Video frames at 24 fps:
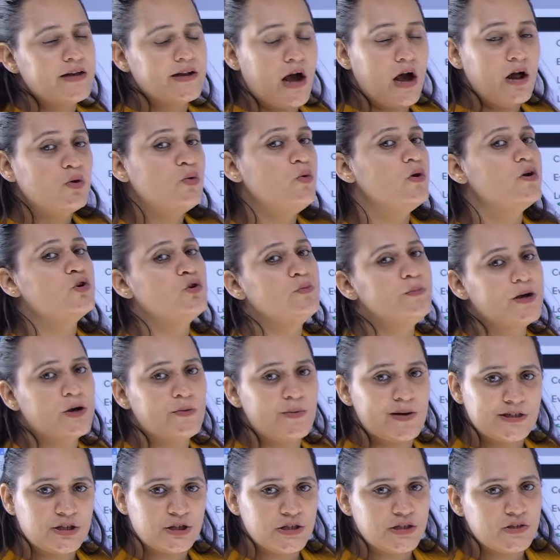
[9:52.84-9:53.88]
there are going to be
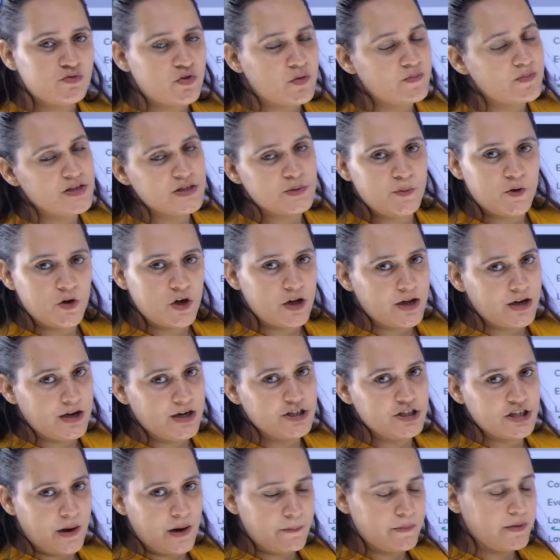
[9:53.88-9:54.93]
questions from this
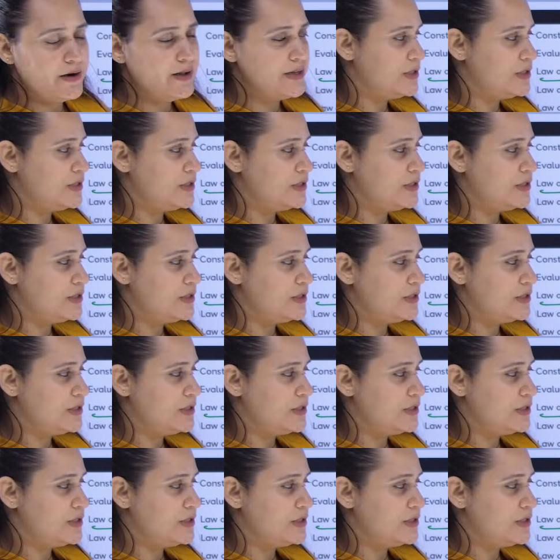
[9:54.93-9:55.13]
particular chapter